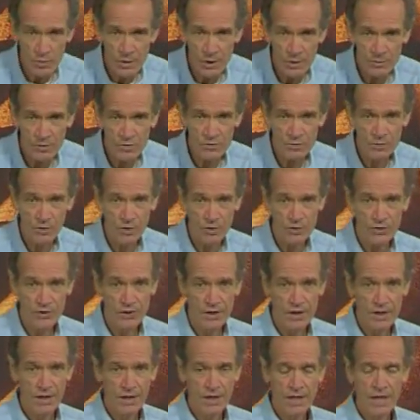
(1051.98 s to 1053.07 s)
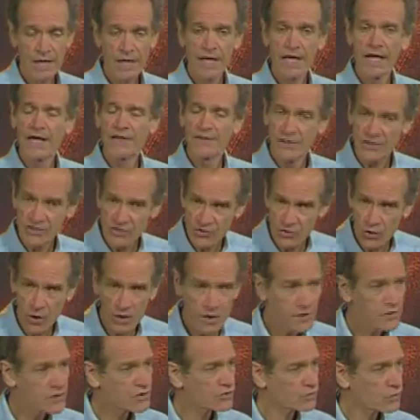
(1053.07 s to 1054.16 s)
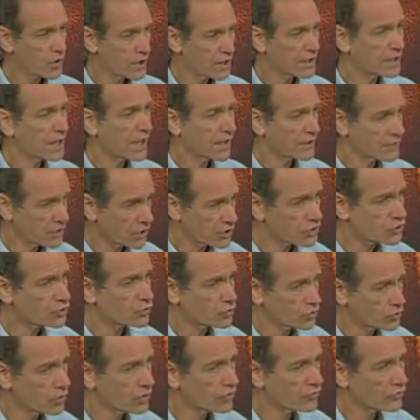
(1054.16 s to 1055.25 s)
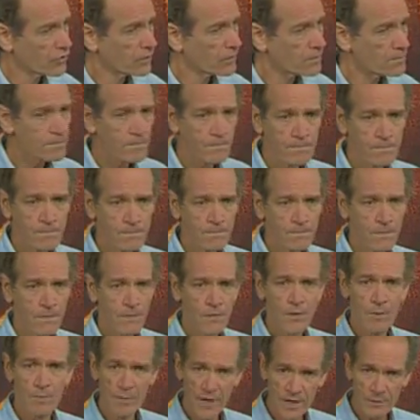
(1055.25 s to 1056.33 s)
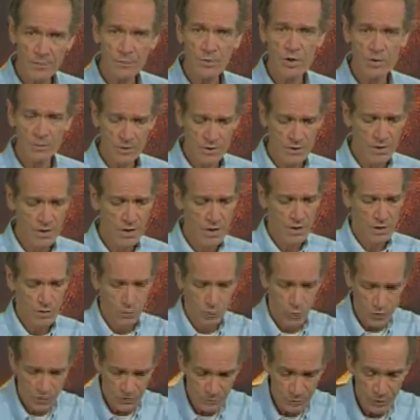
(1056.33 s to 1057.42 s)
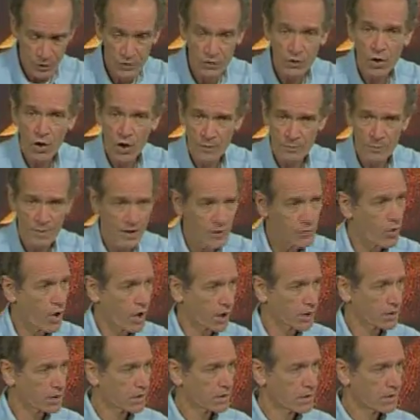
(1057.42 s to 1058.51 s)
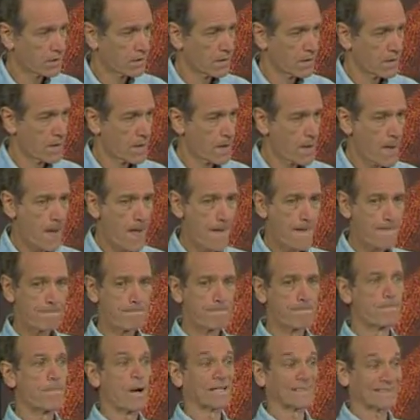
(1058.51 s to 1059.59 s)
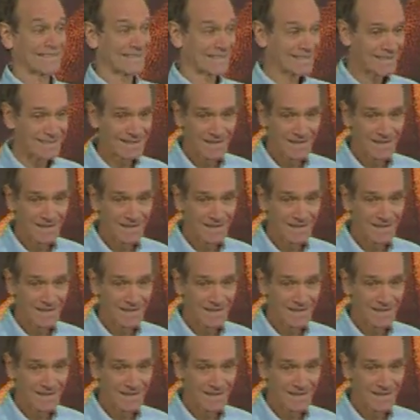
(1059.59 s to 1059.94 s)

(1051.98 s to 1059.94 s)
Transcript: pyramid was built, and they started this way at Dashur also. The bent pyramid was built on bedrock. But,